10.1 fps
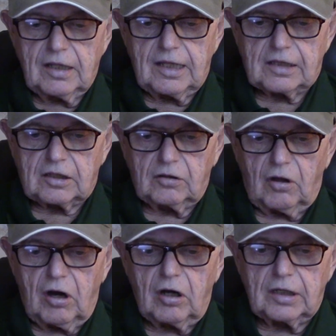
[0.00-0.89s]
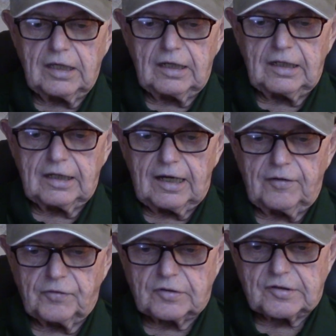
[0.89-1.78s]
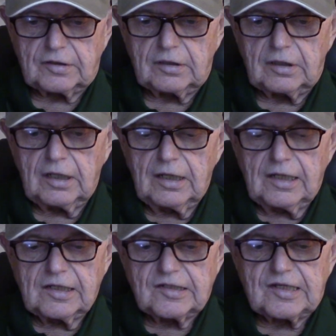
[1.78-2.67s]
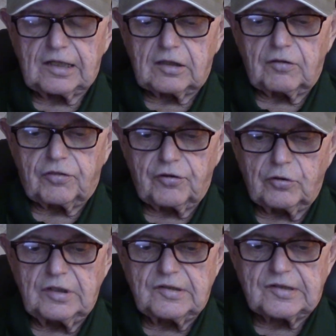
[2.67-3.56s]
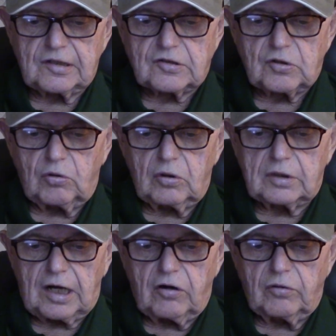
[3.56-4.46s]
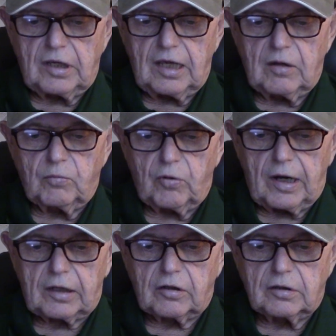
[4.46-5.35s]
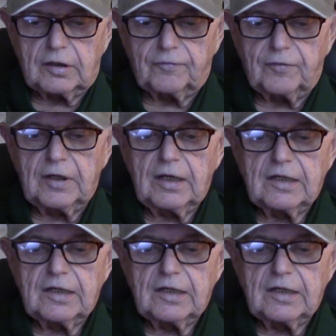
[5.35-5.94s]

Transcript: that the long-hitting Iverson set the 36-hole County Am record of